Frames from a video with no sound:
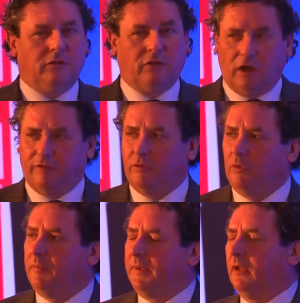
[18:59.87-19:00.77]
Java
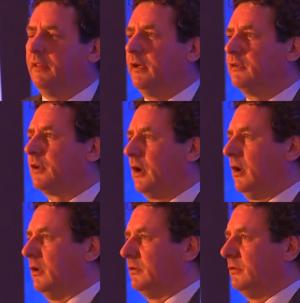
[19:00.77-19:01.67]
will be on those
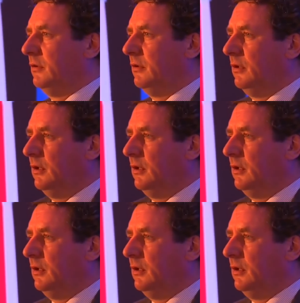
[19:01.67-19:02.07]
cards.